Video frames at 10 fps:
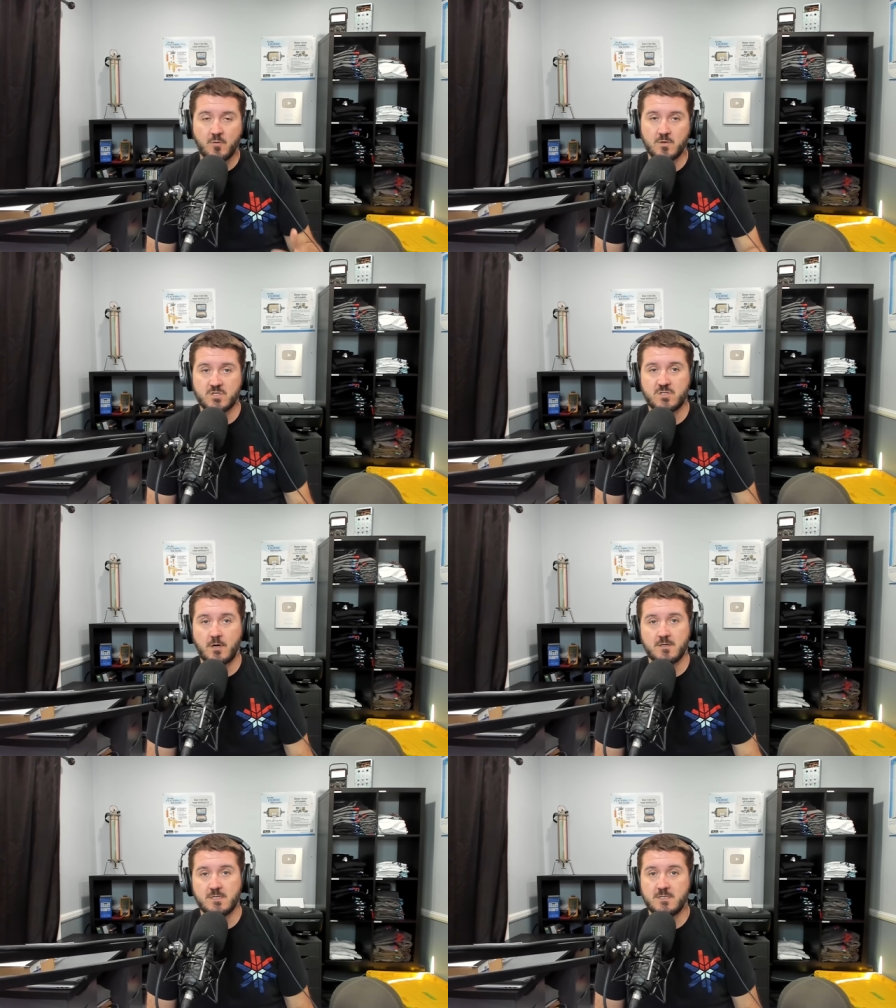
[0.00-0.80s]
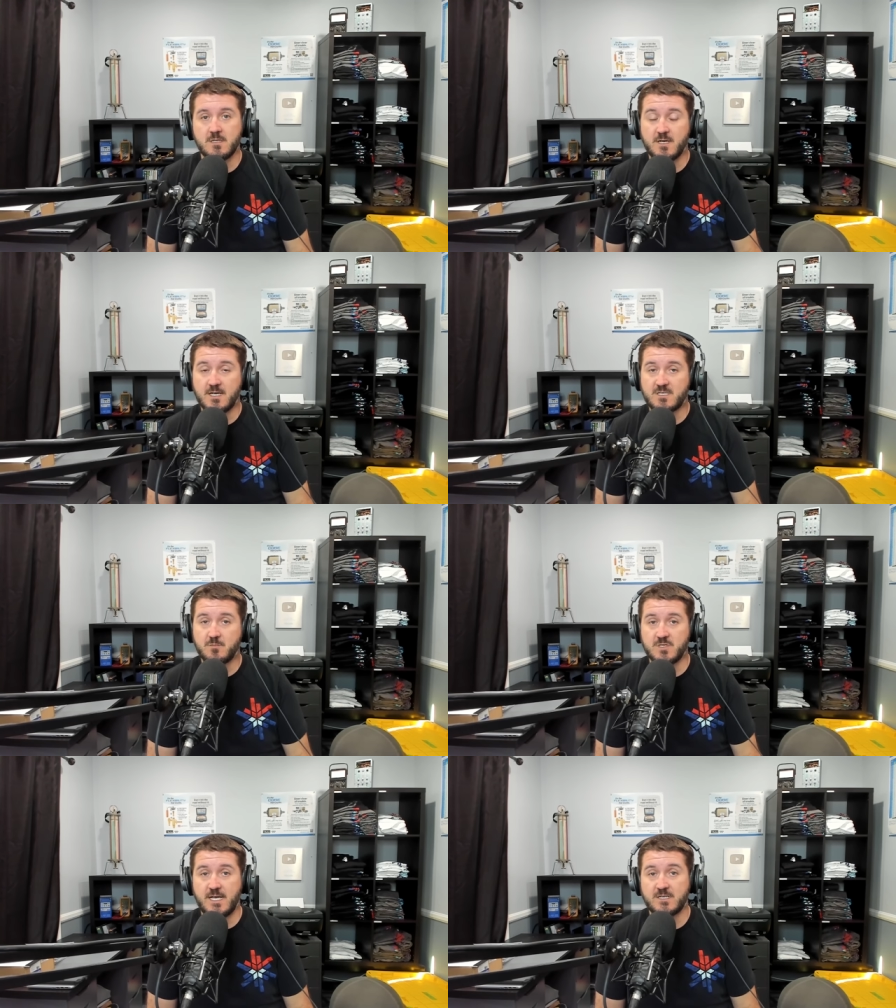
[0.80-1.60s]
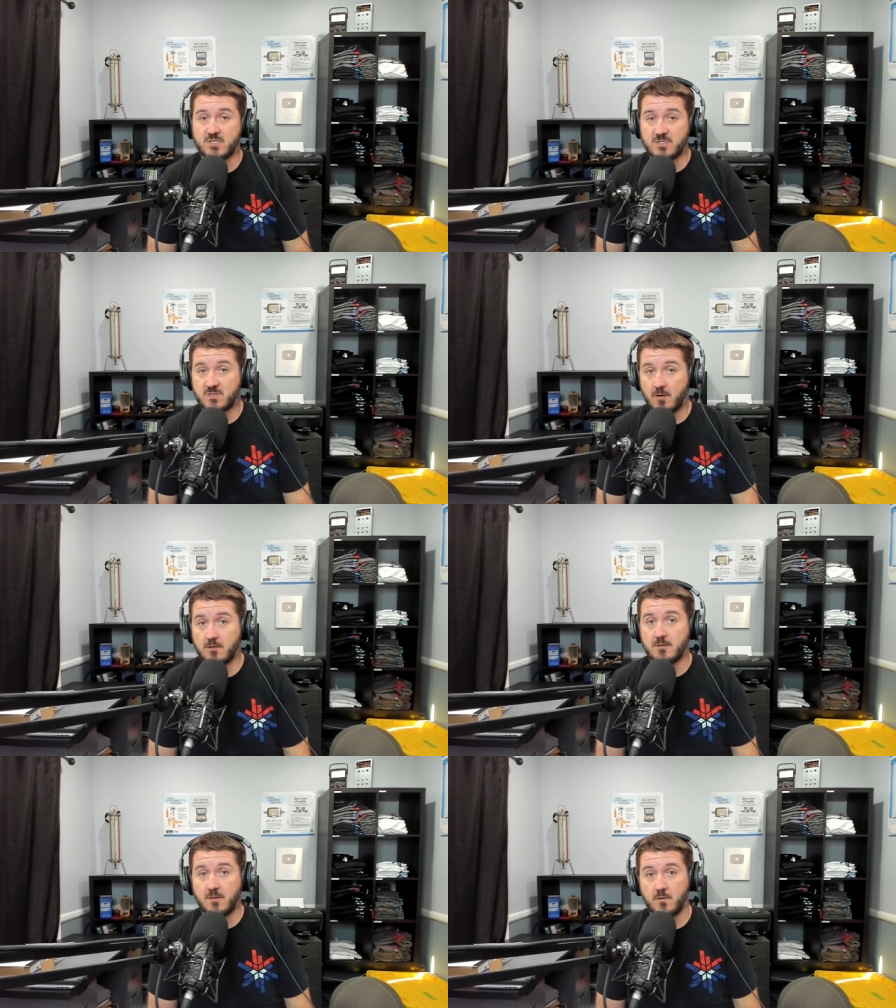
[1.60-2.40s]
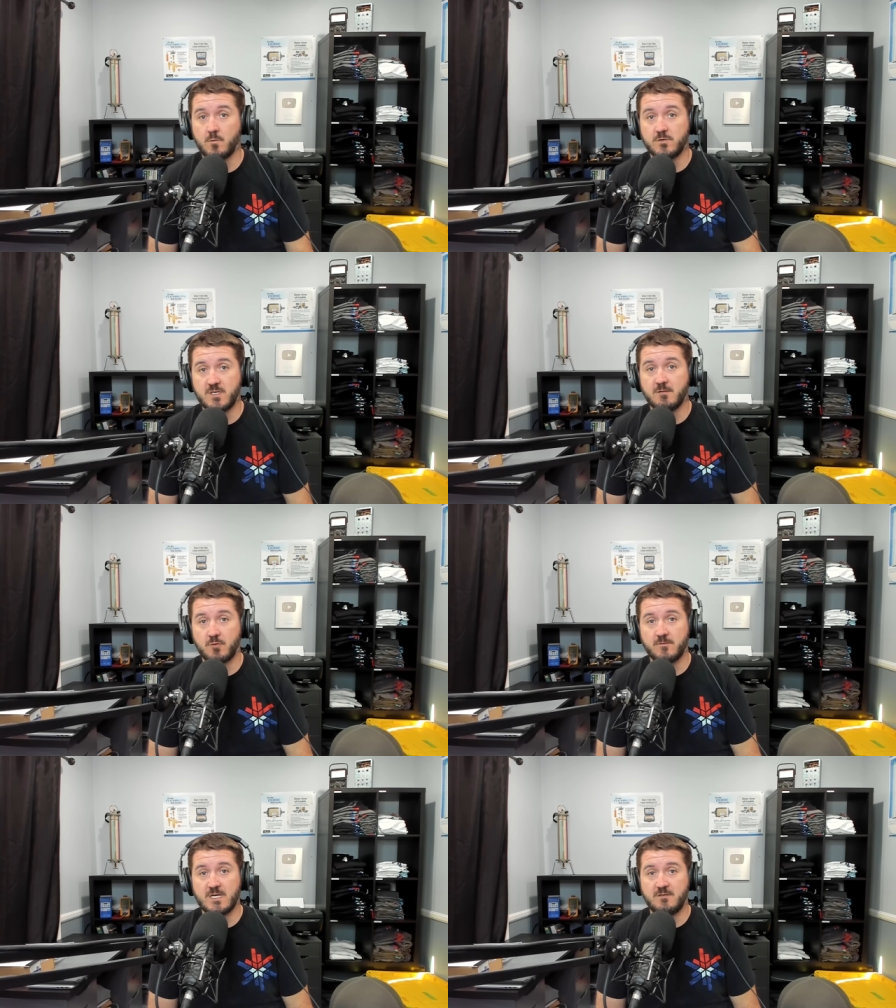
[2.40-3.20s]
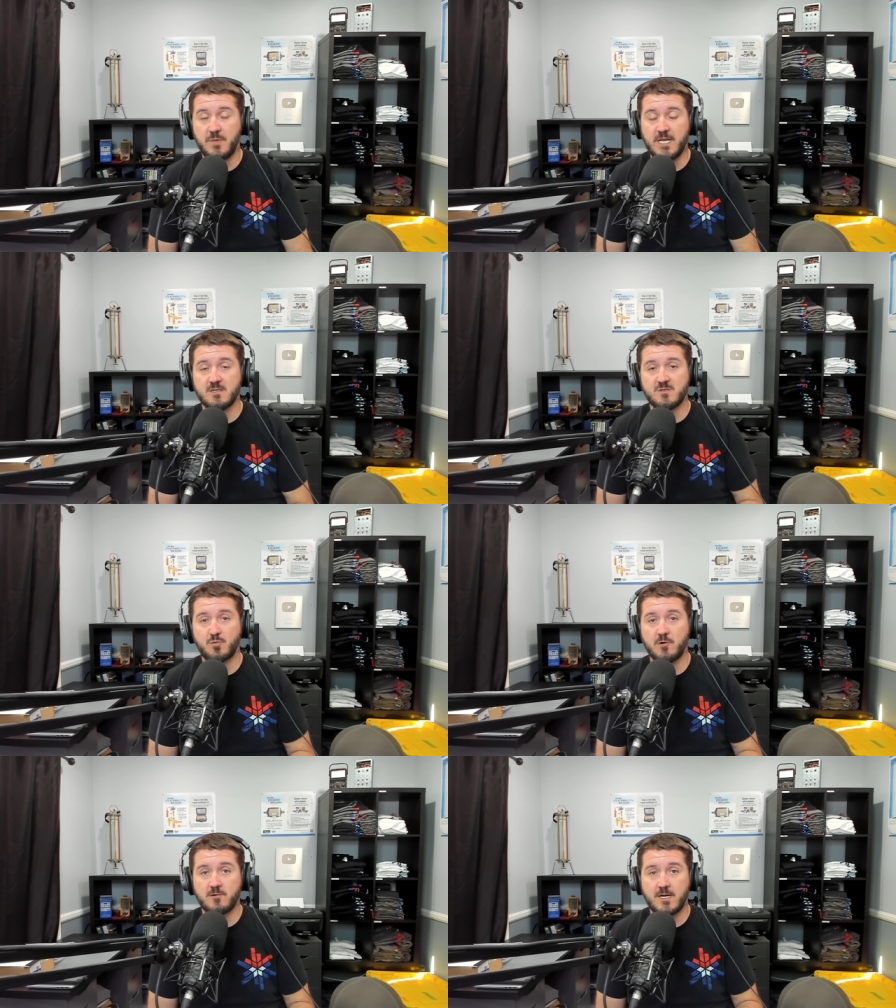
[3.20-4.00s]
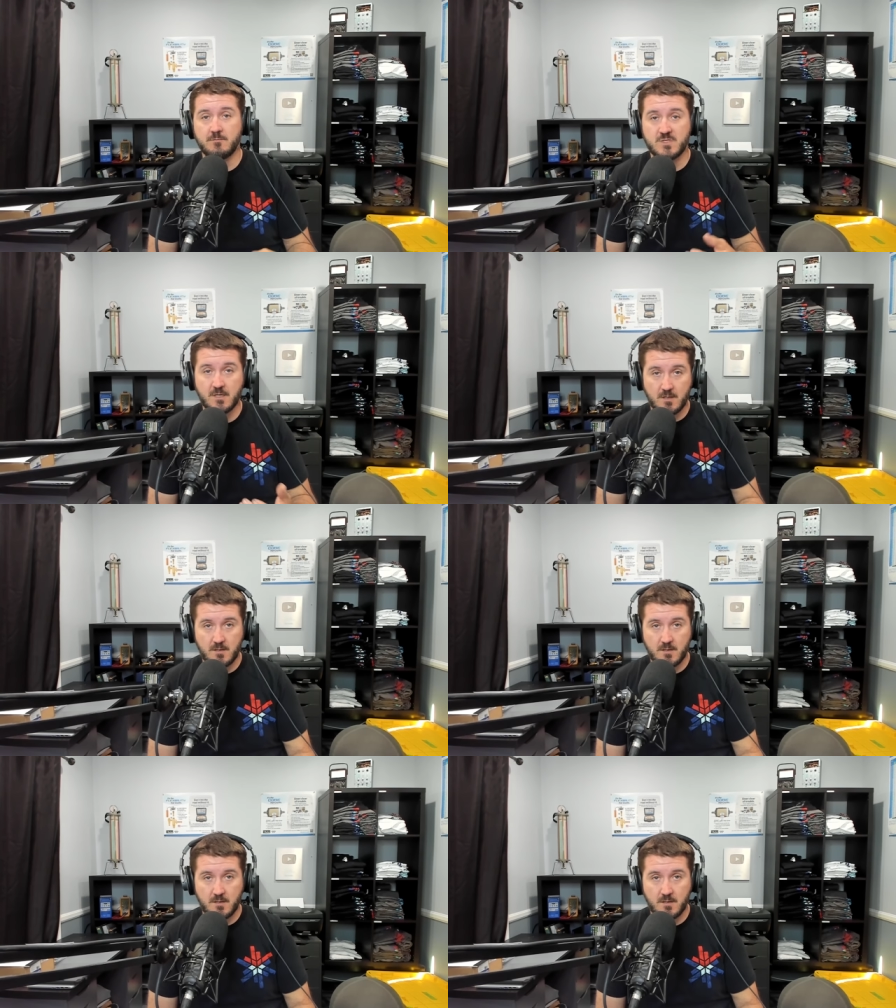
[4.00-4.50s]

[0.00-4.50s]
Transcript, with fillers: we're starting to see the customers actually start their routine preventative maintenance programs.